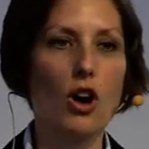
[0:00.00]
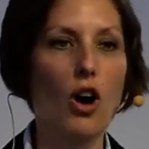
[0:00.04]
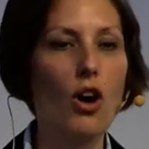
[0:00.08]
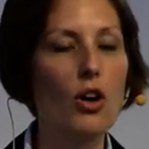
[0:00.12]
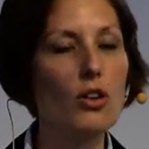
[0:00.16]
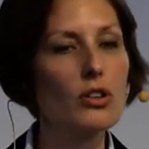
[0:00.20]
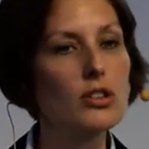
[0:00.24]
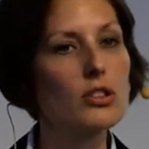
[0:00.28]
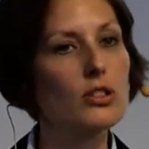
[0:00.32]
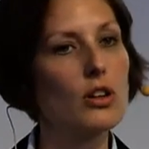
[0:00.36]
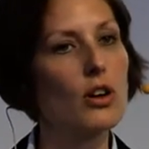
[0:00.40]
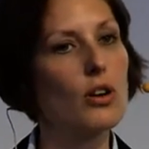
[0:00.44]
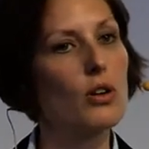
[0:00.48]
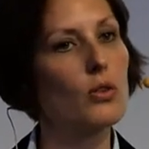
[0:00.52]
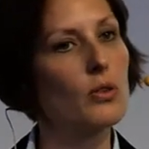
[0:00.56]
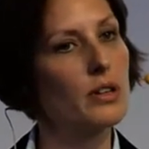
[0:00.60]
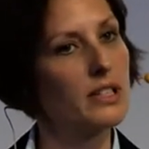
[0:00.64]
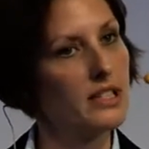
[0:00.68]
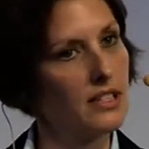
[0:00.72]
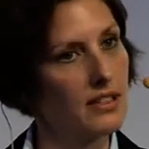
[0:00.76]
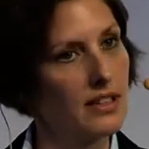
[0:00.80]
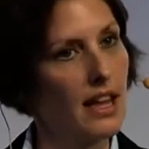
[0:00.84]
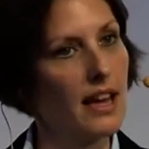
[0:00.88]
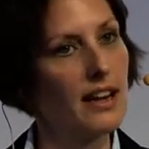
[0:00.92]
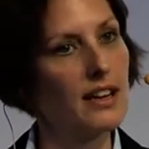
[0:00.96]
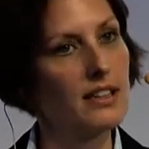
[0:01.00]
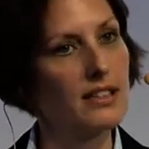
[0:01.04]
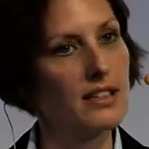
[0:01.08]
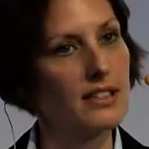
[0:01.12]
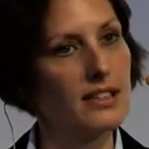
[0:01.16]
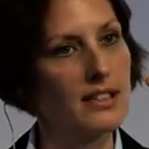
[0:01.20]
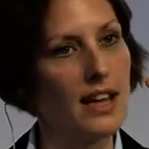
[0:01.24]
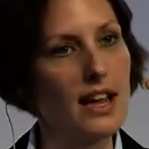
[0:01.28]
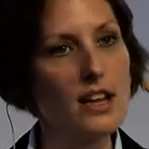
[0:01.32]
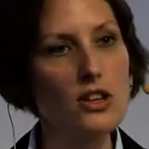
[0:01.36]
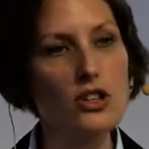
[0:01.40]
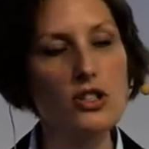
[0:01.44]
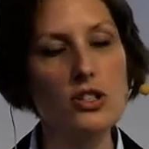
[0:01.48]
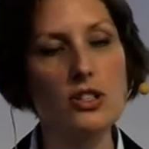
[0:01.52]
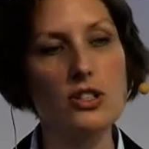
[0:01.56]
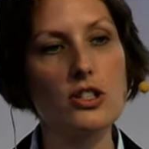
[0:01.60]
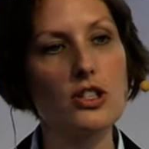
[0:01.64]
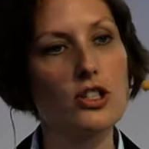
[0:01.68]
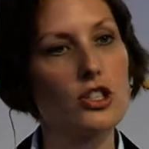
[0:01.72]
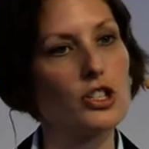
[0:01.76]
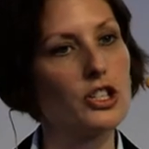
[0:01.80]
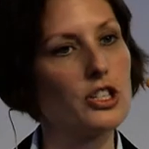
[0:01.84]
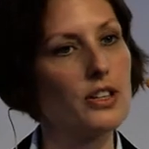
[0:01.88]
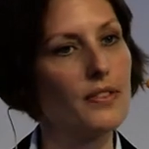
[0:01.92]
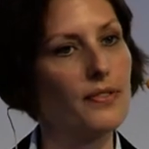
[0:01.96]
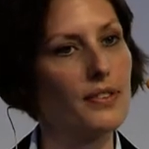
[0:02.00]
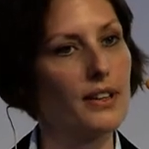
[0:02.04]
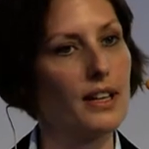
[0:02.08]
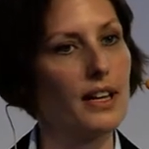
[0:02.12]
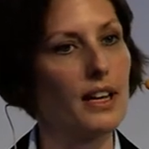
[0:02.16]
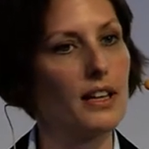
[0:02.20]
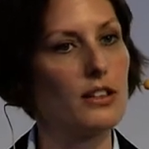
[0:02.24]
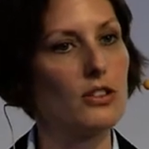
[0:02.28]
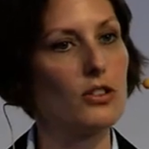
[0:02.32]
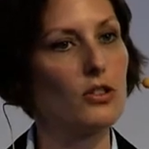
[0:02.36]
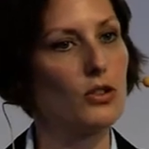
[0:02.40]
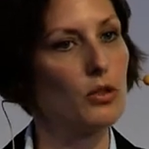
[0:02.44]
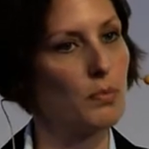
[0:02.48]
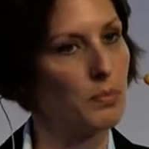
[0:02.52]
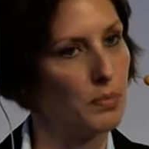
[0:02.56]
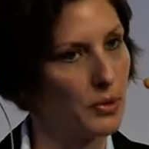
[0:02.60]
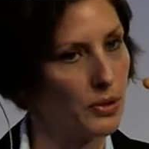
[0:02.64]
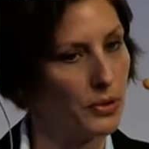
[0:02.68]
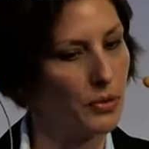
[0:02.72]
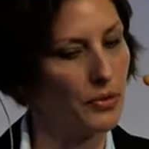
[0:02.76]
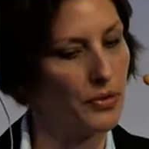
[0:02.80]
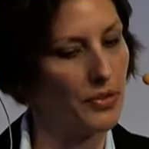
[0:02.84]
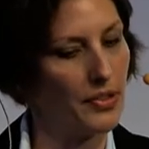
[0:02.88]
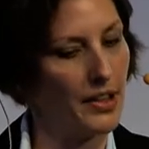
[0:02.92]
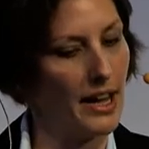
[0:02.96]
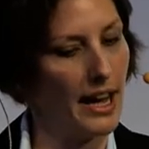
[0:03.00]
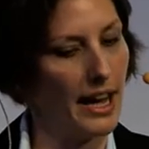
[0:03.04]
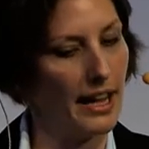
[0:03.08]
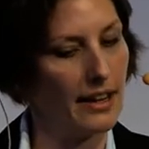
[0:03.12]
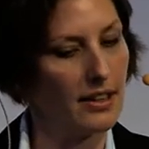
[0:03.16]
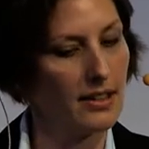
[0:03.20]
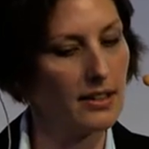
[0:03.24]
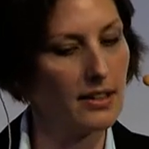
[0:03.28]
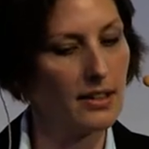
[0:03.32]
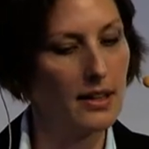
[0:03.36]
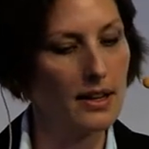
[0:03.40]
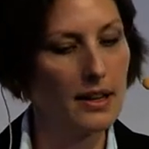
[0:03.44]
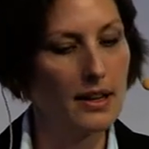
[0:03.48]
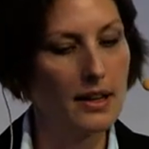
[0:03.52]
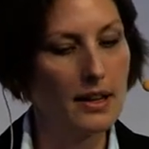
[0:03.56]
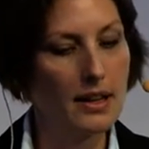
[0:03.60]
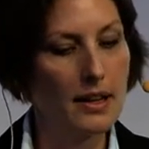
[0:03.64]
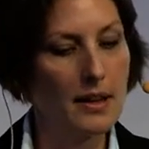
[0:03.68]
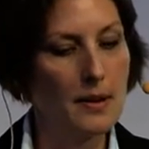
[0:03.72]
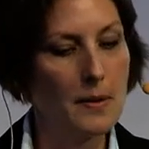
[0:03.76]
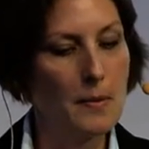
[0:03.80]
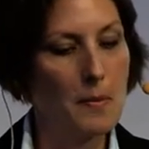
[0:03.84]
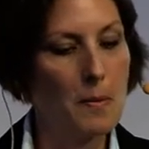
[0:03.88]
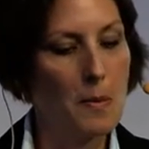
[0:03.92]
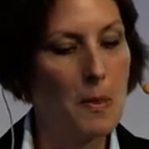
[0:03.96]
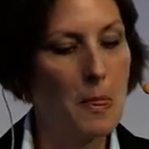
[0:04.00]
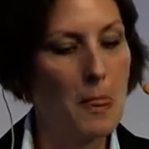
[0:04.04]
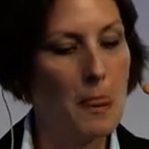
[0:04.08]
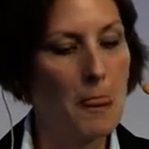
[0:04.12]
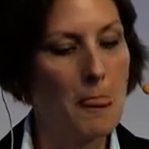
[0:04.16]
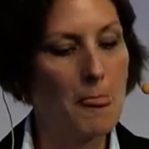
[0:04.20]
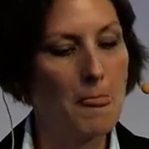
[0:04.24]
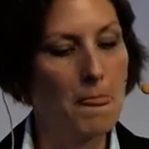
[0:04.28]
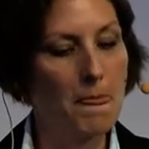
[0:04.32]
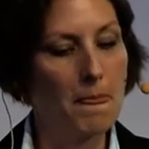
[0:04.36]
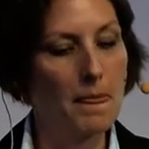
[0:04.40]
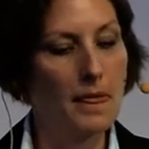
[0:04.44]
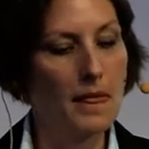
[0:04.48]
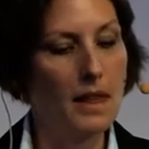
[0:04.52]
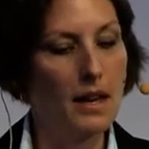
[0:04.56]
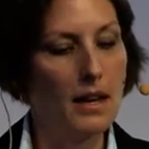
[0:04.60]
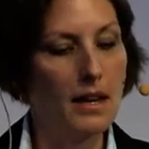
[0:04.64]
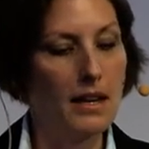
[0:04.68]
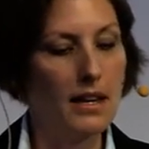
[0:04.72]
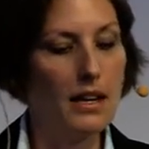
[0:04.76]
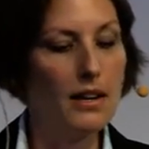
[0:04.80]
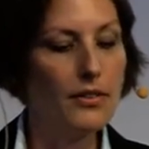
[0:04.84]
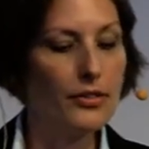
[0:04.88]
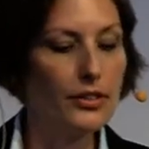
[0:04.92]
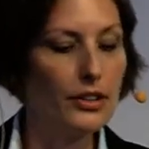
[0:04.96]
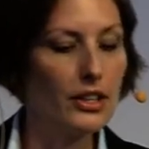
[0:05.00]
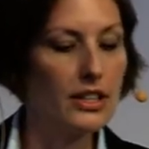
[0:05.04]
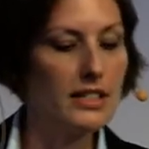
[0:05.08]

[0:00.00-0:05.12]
also in standardization and certificates to prove that. Here, for